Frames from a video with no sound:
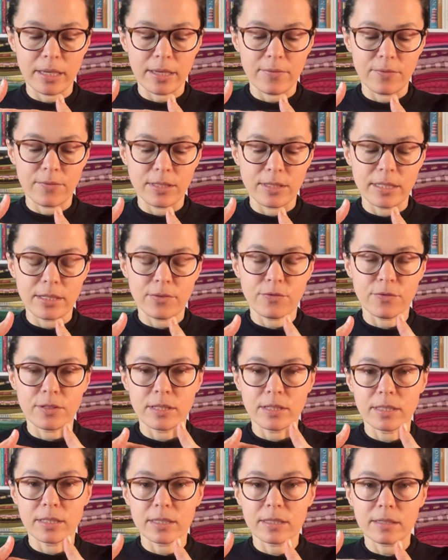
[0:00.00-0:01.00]
the
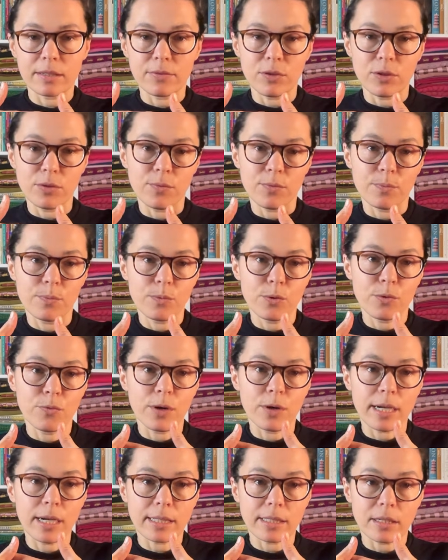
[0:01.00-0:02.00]
different, if you do a
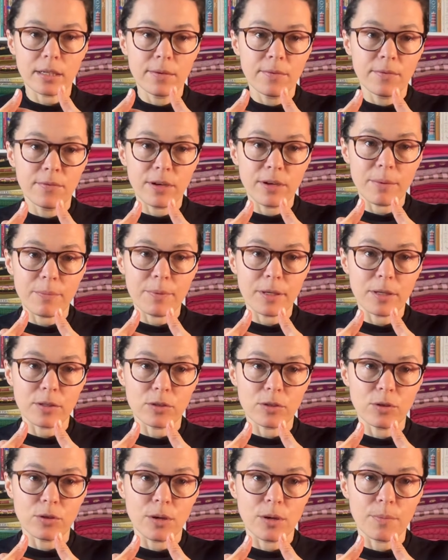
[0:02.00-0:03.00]
white fabric
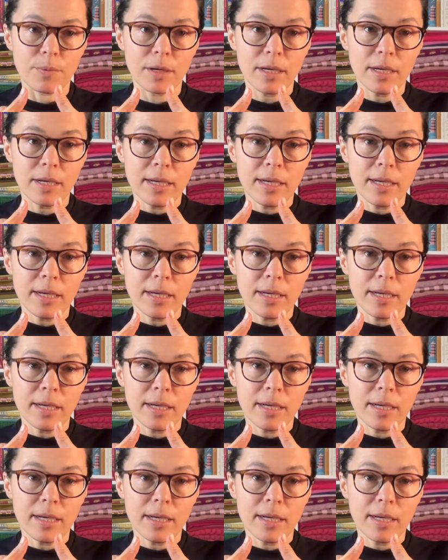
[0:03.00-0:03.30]
on top